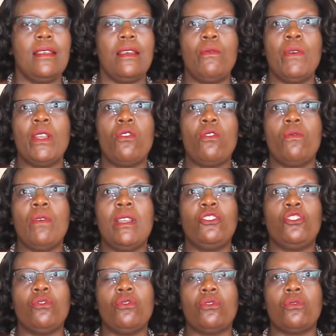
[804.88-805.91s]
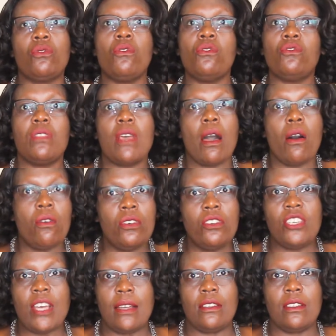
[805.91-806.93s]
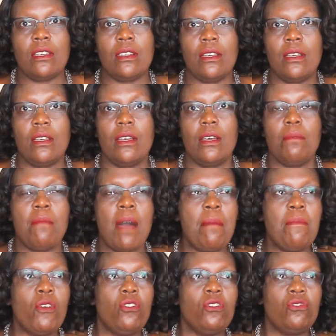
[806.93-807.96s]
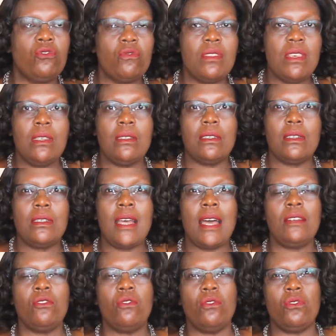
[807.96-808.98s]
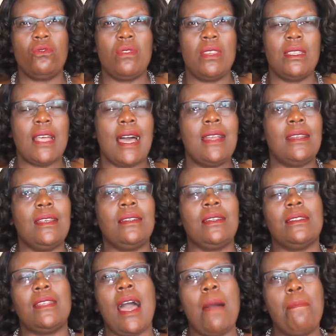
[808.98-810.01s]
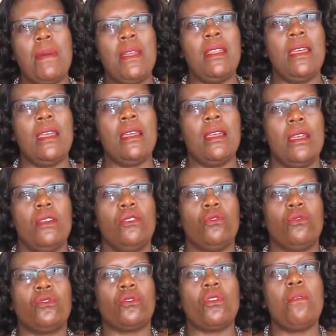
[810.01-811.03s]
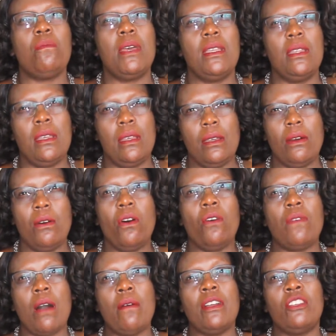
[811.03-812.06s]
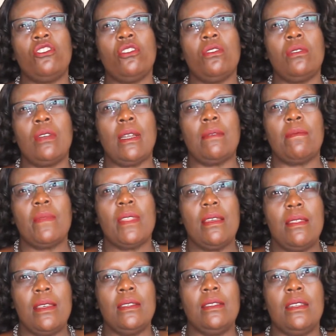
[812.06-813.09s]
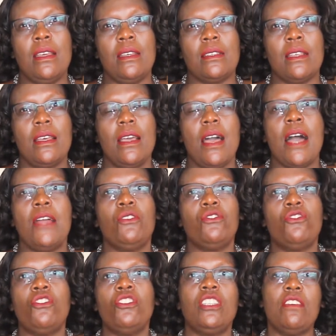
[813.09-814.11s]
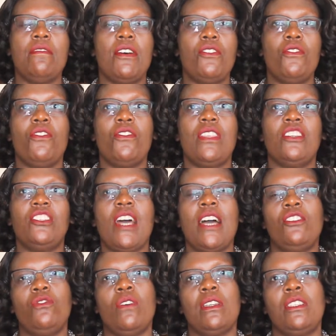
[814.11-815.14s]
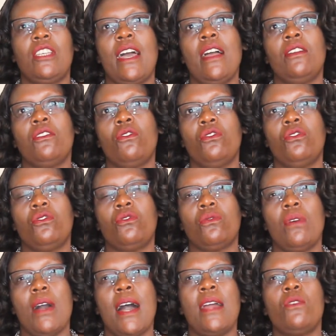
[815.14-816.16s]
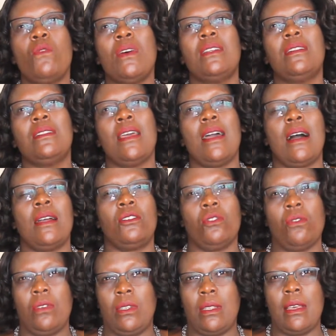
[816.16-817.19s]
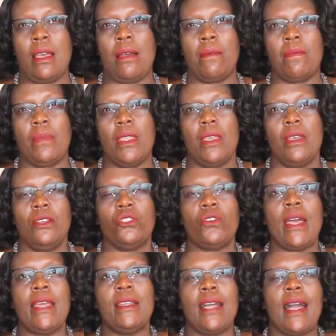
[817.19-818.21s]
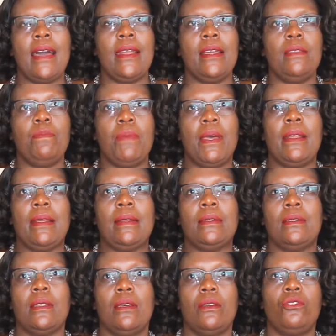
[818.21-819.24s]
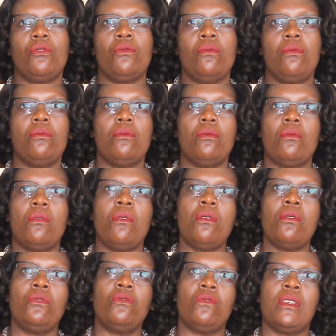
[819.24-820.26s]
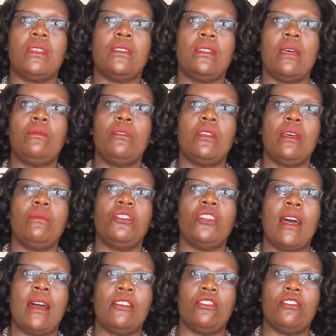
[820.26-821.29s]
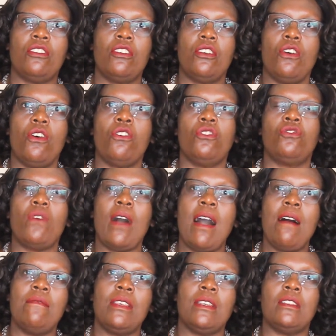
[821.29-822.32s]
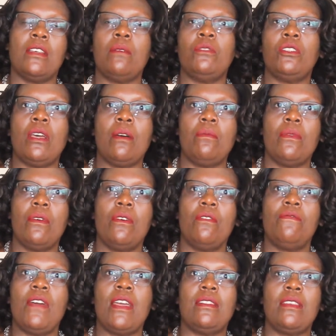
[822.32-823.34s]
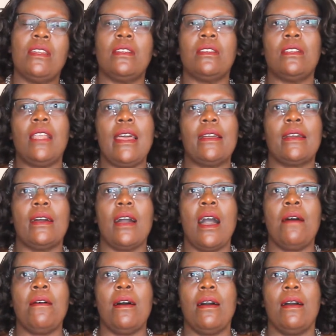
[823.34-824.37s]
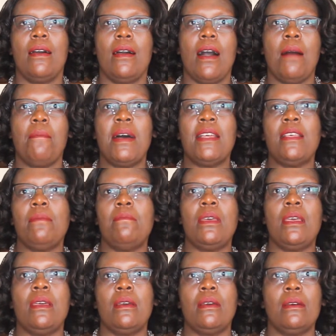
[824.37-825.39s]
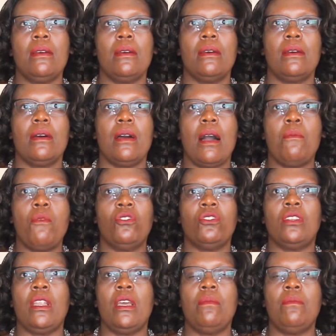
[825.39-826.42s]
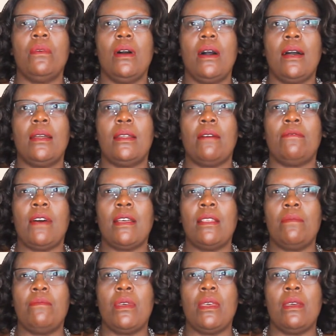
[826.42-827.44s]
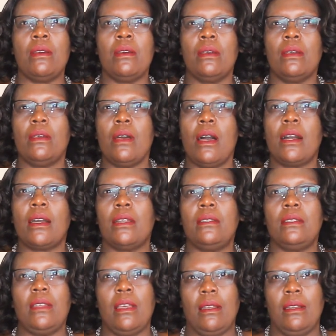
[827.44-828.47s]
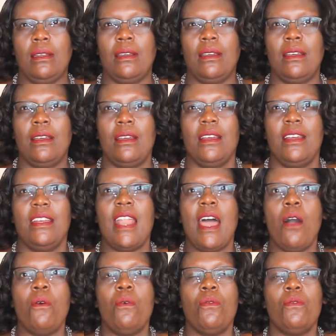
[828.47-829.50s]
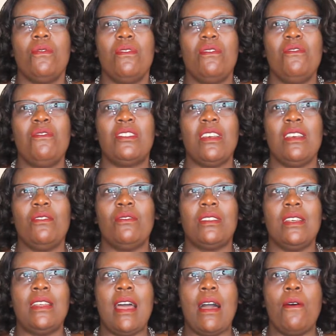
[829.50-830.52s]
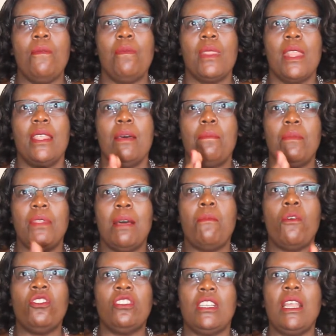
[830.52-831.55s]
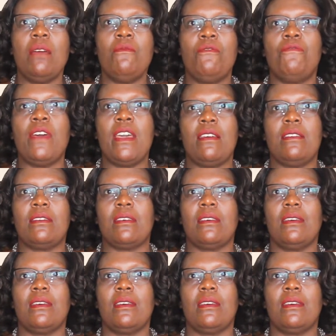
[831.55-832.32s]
will choose to go to their own church. Mom goes to this, dad goes to this, and it is happening to so many of our children these days. And you don't even know the church your child goes to and what they are taught there. So I encourage parents to go to the same church, or to have the same faith. It is like a mother being a Muslim and a father being a Christian. Now, you see now, the Muslim faith,